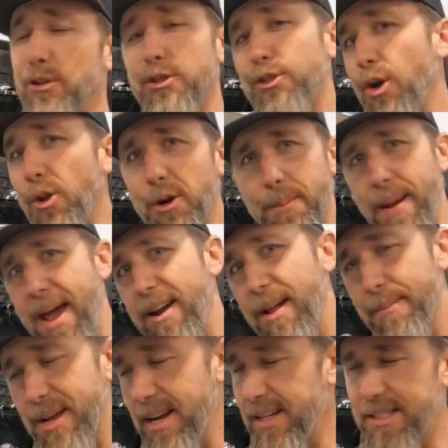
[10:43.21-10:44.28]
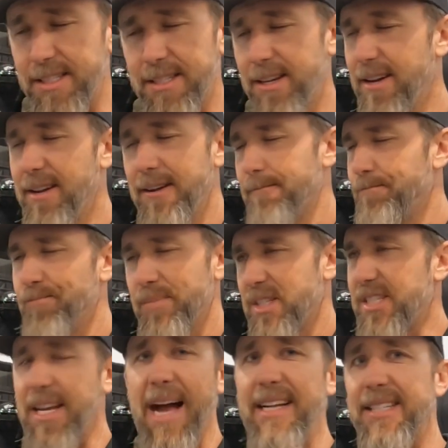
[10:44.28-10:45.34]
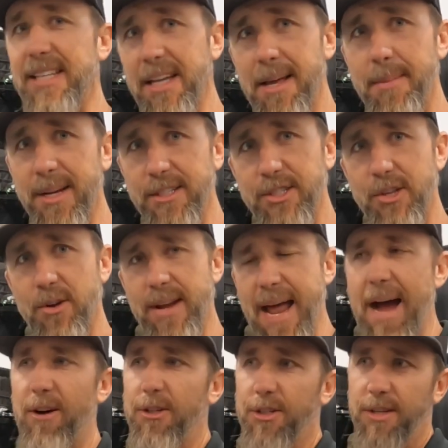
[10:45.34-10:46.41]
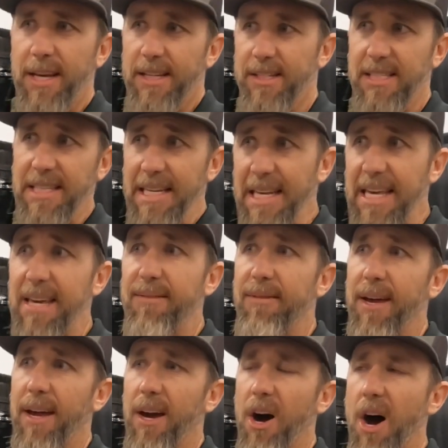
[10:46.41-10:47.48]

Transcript: for solar panel. I mean, the sky's the limit. So now it's leaving